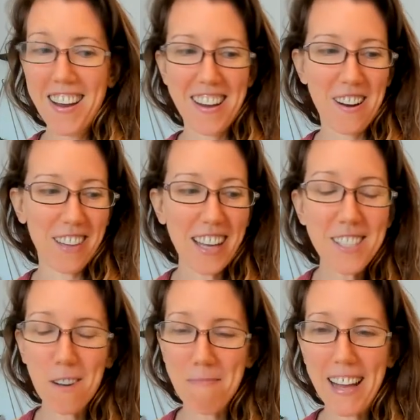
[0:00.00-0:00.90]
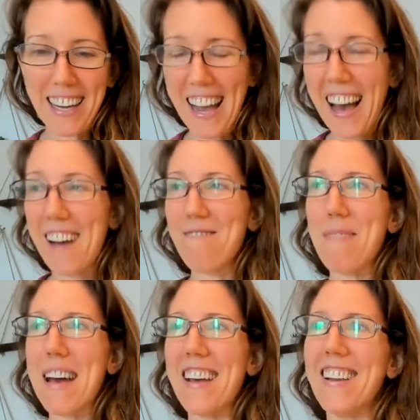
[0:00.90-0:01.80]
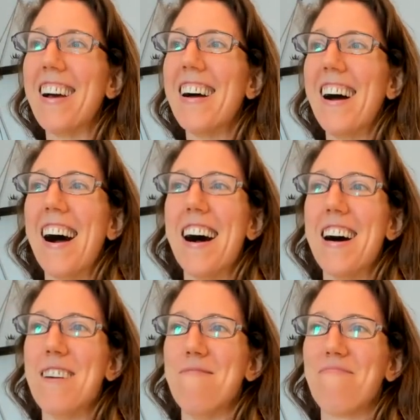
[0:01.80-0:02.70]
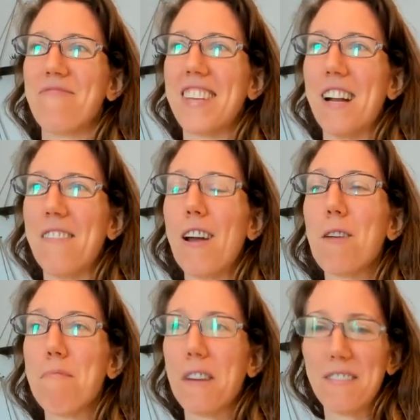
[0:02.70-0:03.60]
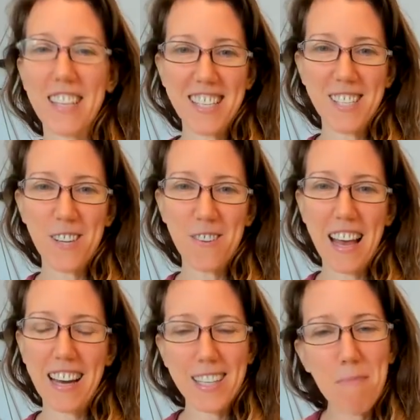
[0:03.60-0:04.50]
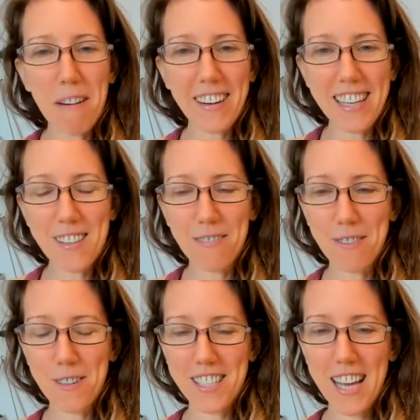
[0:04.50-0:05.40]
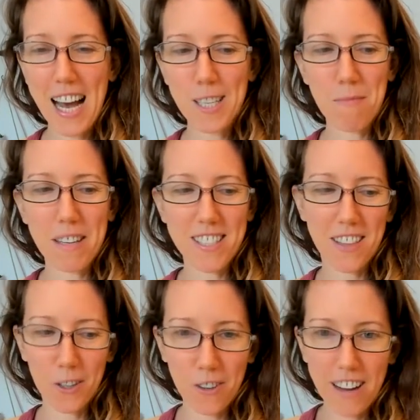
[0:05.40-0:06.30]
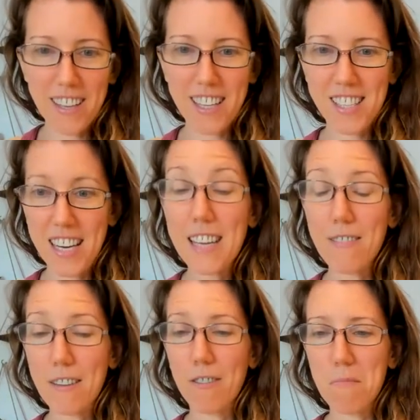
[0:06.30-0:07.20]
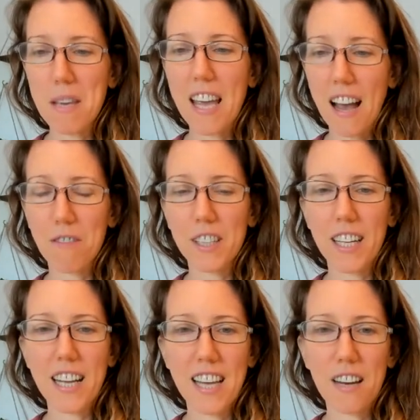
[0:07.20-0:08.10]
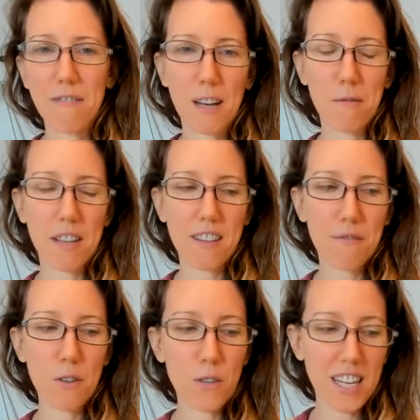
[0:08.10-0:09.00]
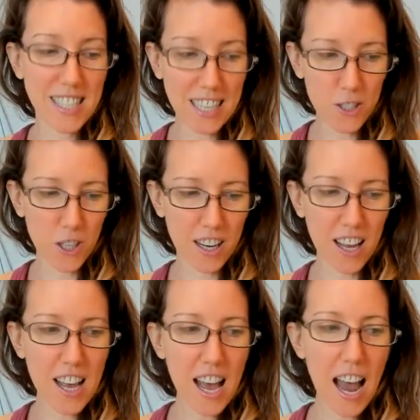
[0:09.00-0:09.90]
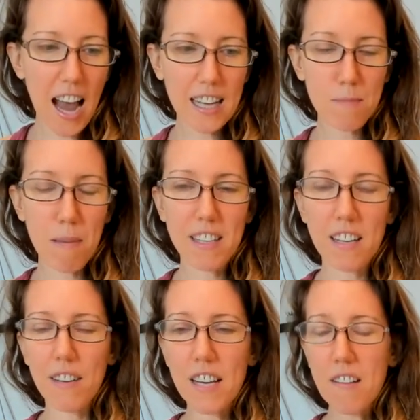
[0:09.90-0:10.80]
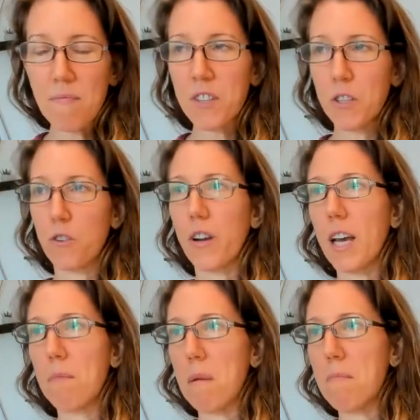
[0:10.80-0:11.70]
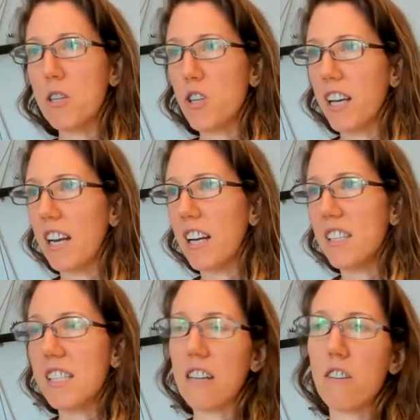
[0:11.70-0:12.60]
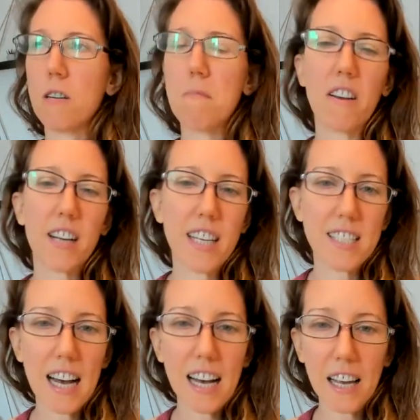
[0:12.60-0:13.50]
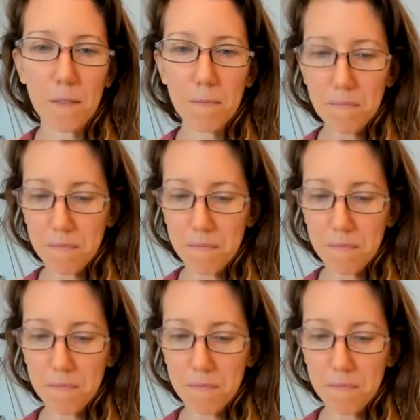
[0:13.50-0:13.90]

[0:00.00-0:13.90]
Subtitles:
like so many, have been very privy to that experience of food attachment and the cravings. And even for me, I really identified with the food addiction aspect of it. Growing up in Michigan on a standard American diet,